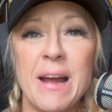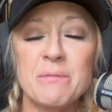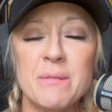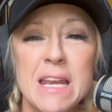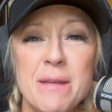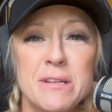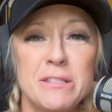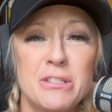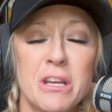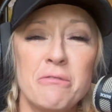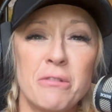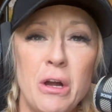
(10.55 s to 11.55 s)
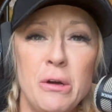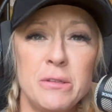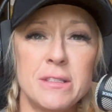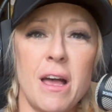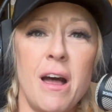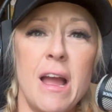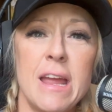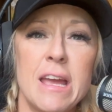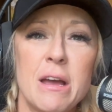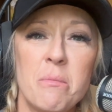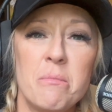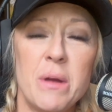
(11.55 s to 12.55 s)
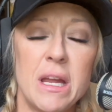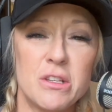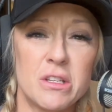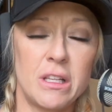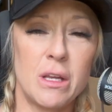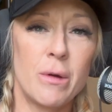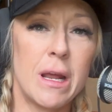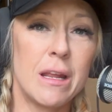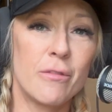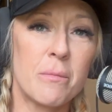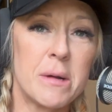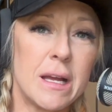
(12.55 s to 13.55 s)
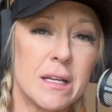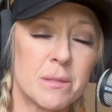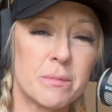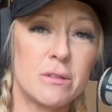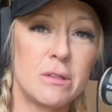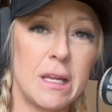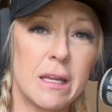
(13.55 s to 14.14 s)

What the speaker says: My name is Jen Rhodes. I am patiently waiting for my husband to take a